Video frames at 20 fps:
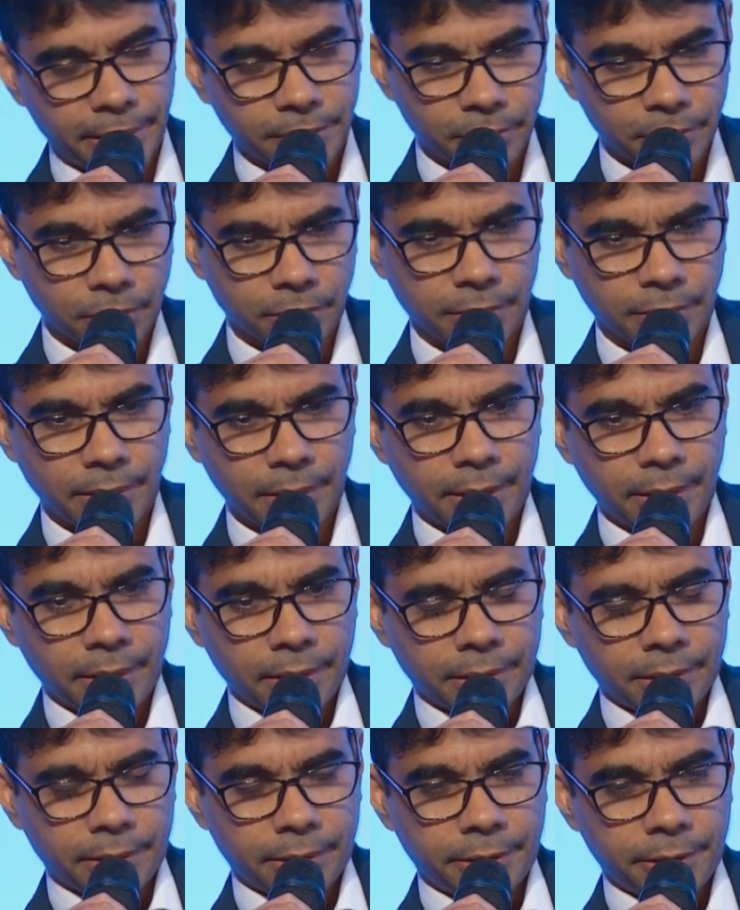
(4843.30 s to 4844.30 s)
So
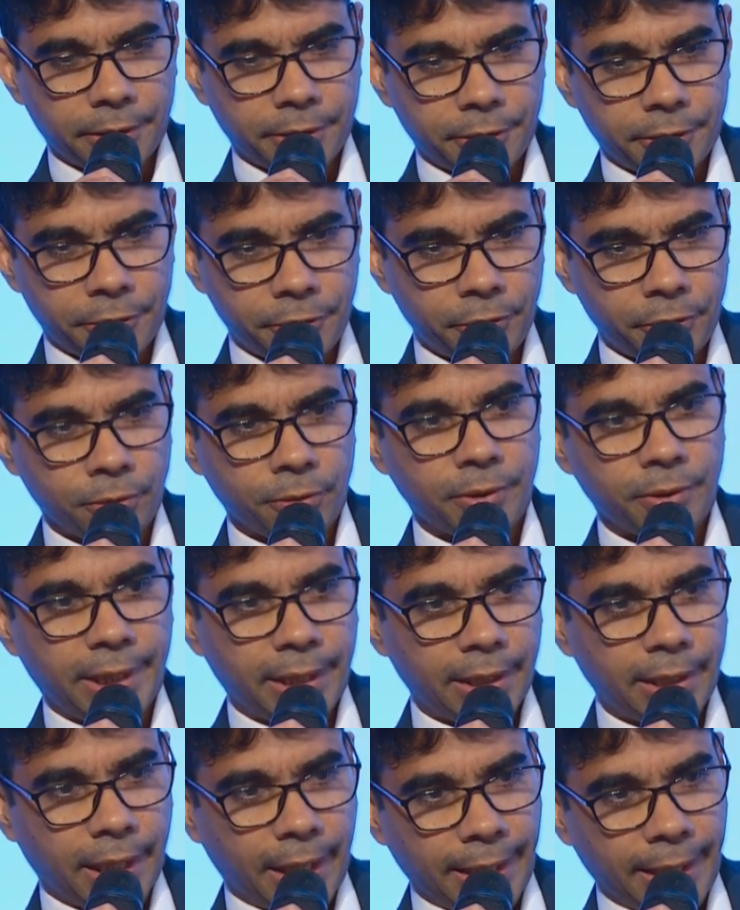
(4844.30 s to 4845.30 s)
the issue
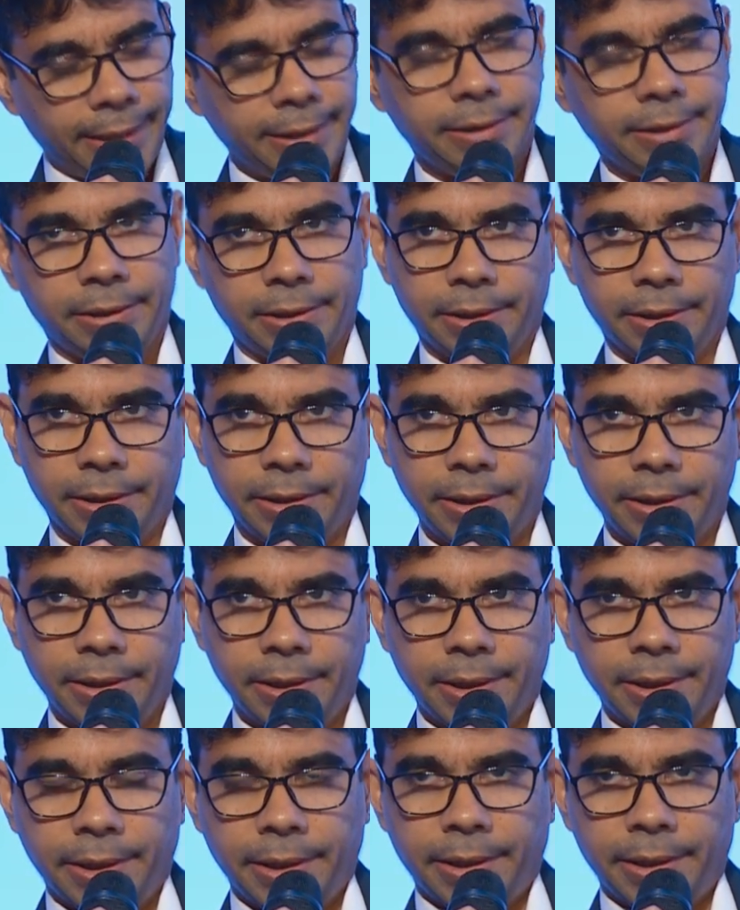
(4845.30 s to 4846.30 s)
that I see
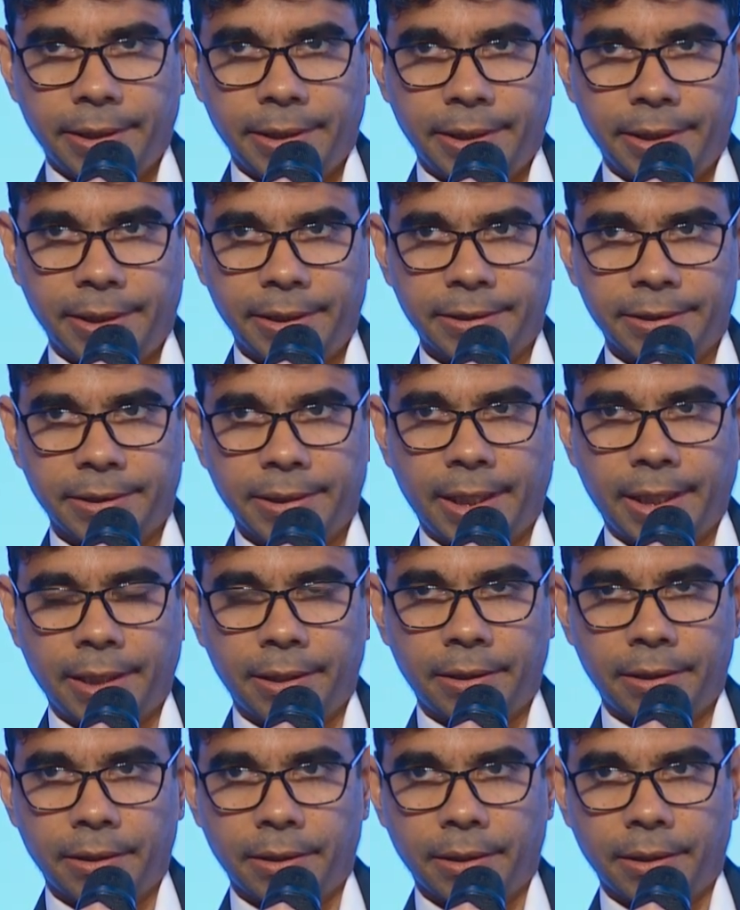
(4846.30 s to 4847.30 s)
is
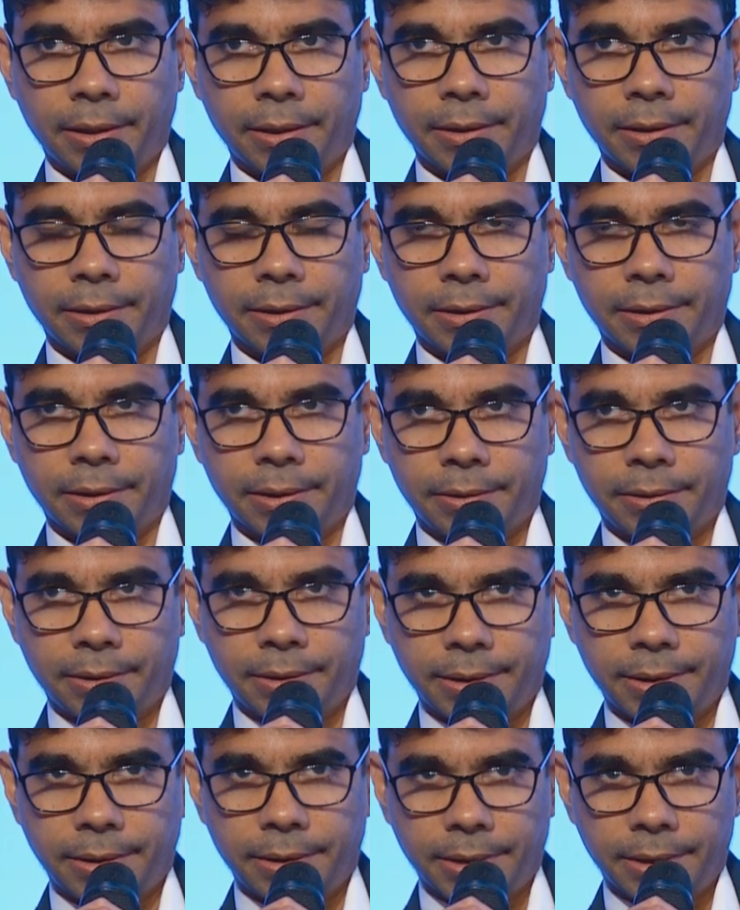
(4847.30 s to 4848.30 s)
that
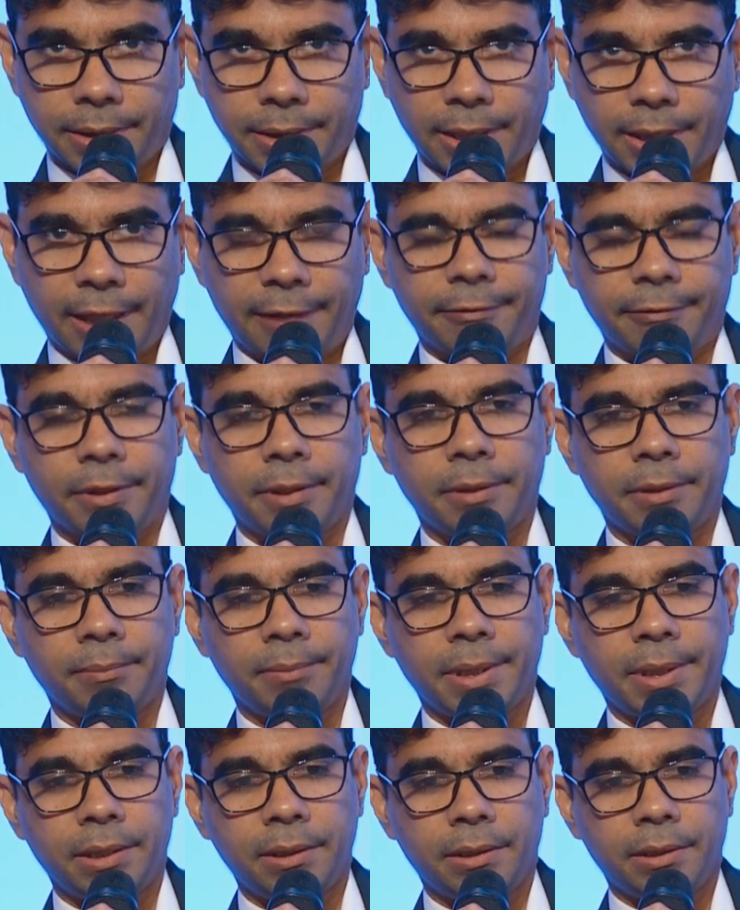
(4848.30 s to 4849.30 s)
the
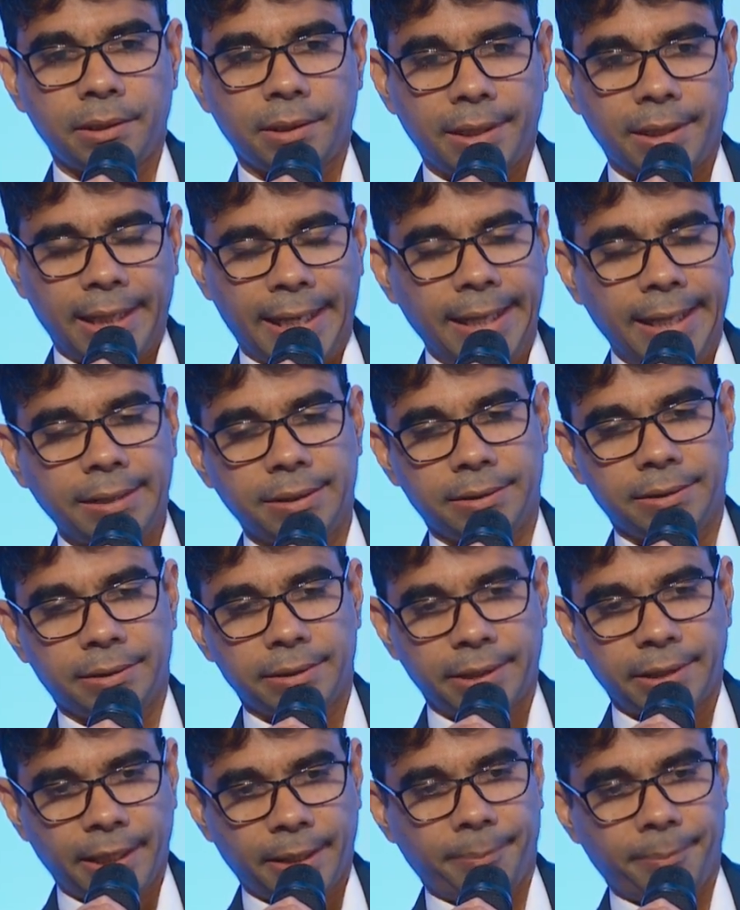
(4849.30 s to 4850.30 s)
government
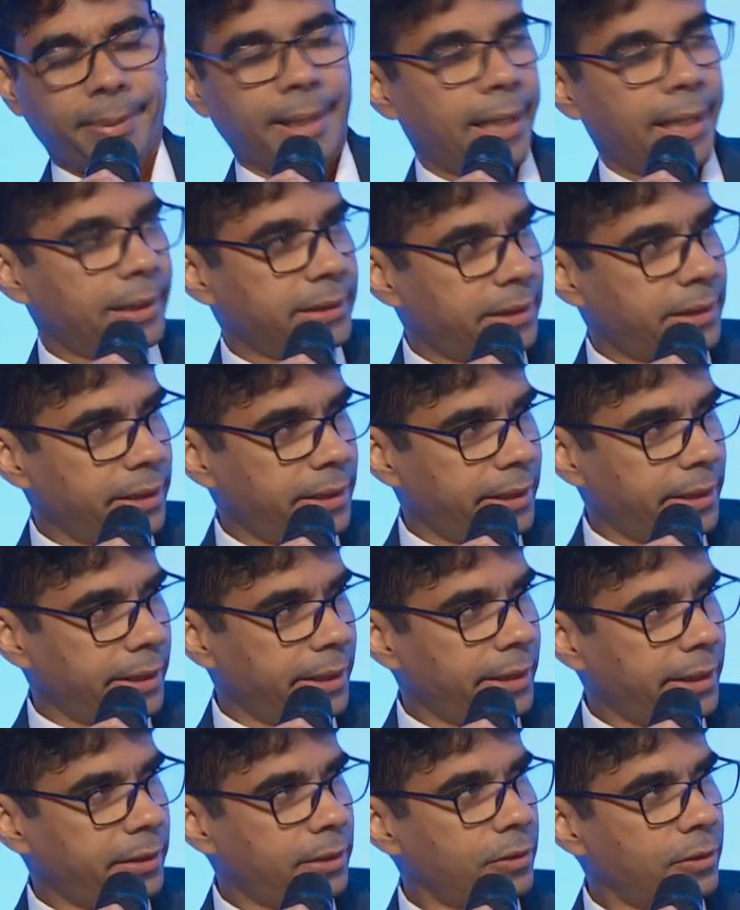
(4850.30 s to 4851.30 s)
lacks
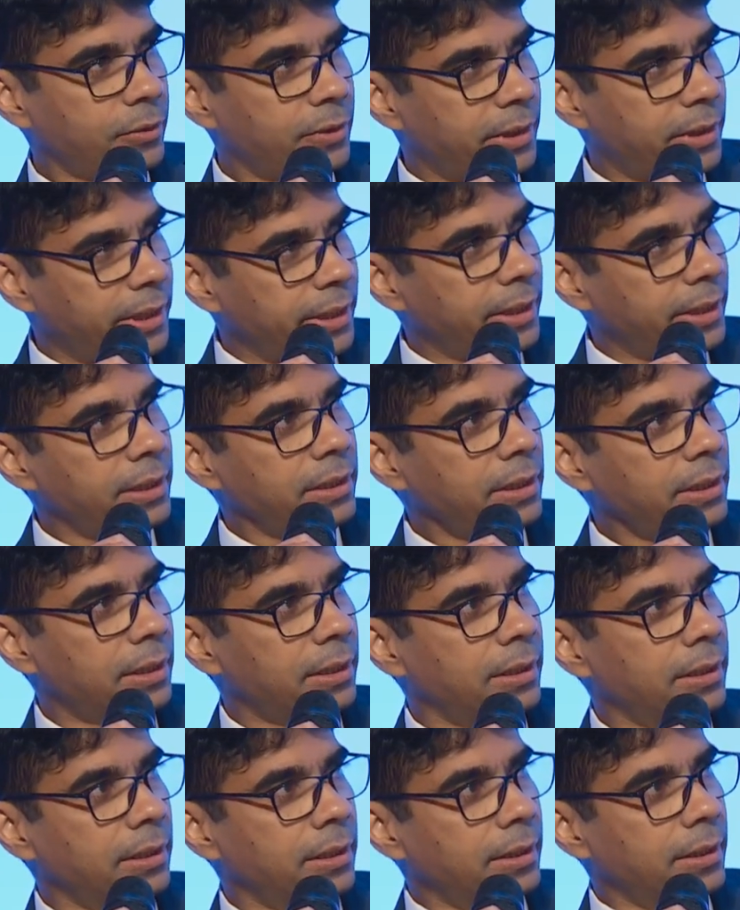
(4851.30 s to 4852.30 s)
capacity to think
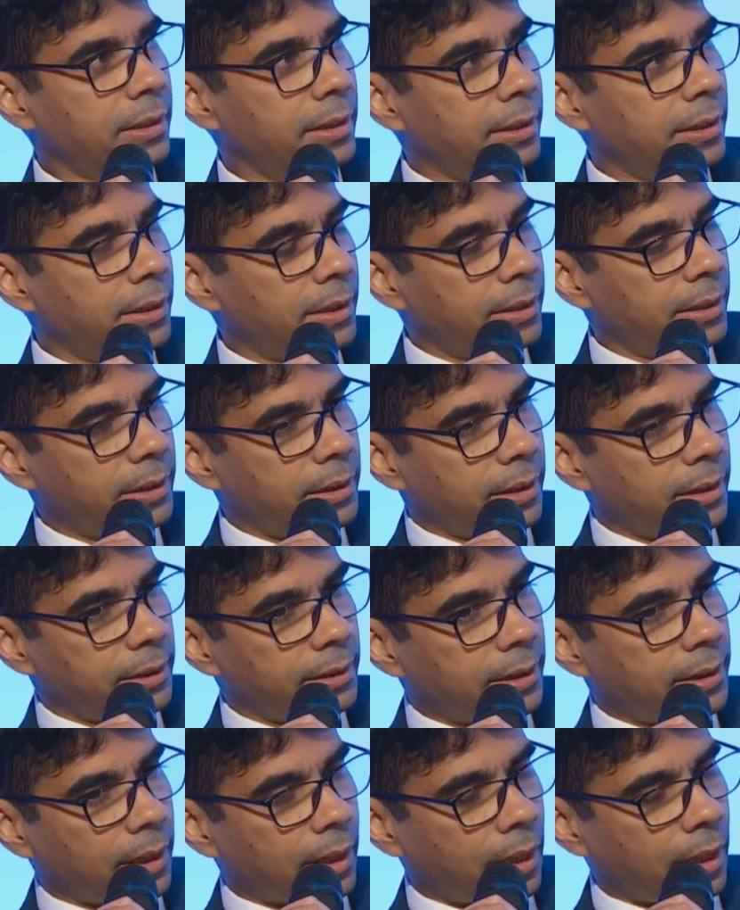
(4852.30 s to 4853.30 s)

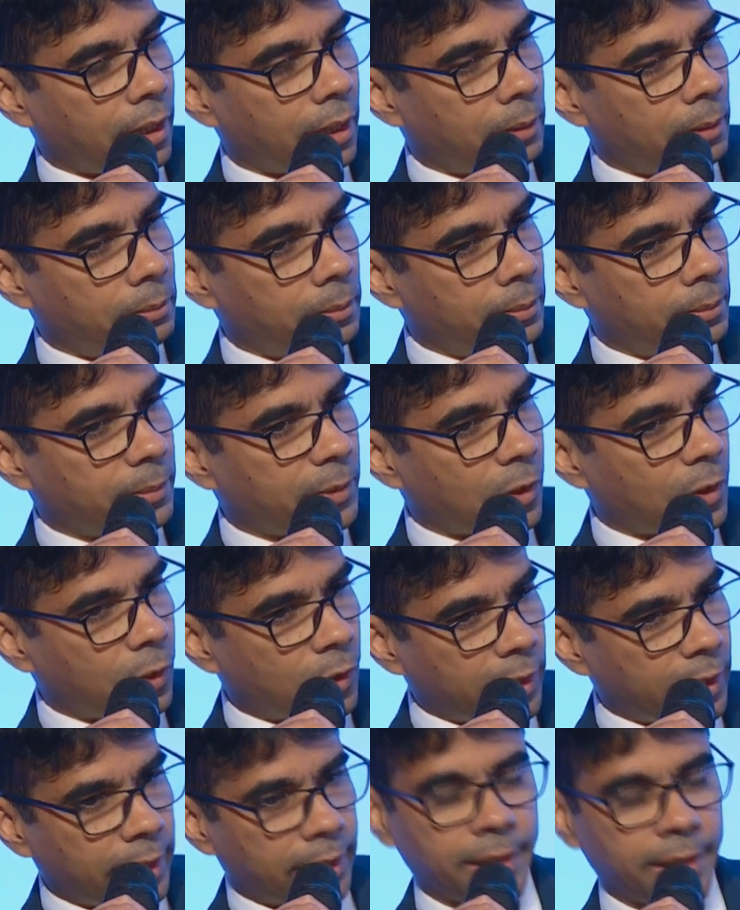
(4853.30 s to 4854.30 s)

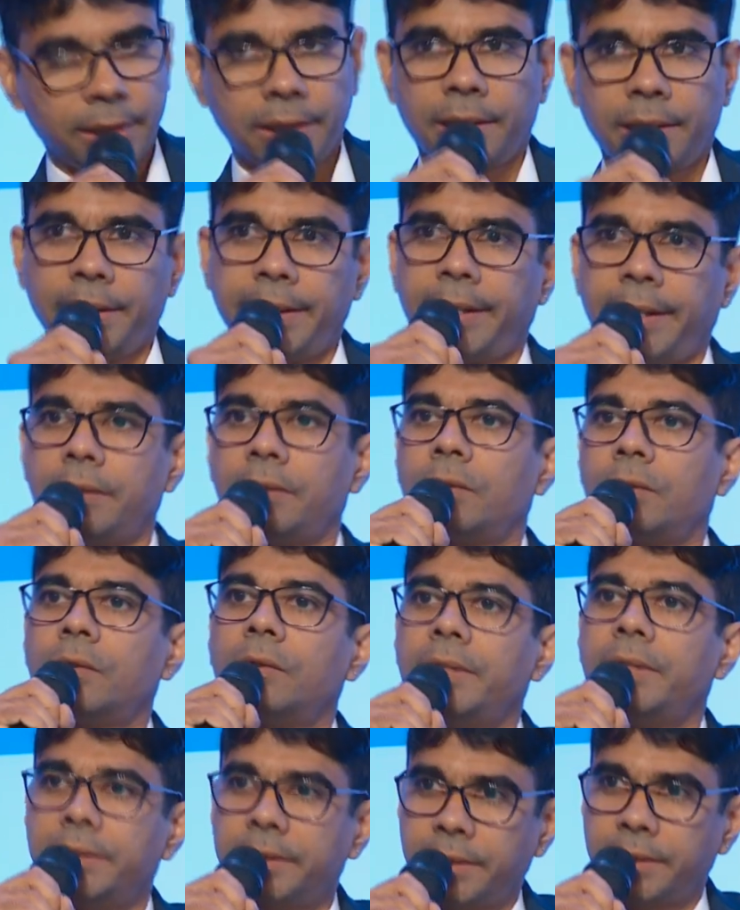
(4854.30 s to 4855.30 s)
coherently and
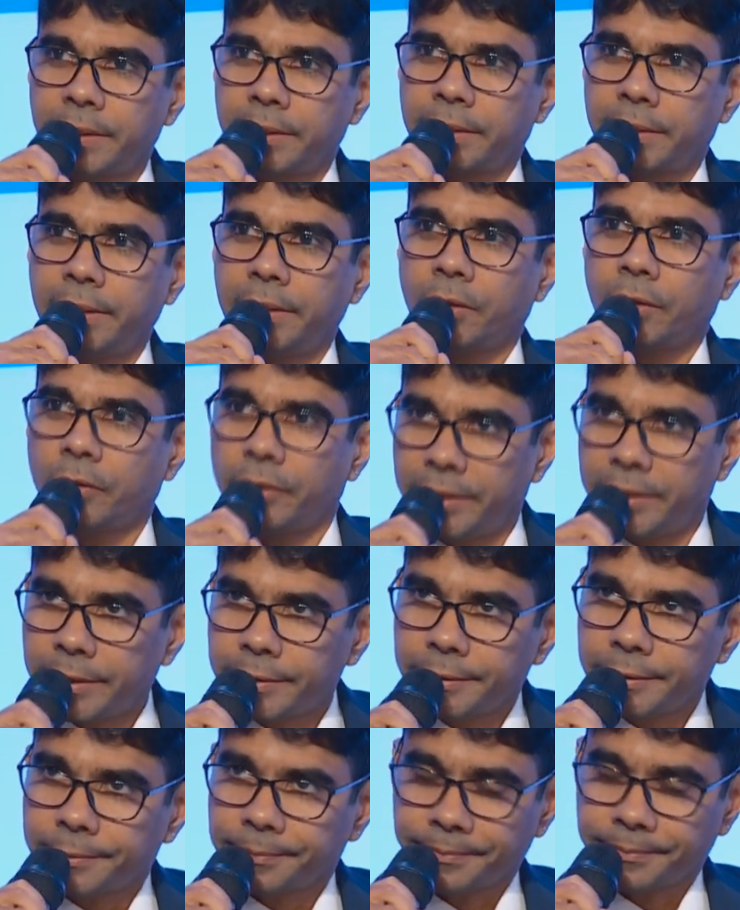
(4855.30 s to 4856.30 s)
holistically on this.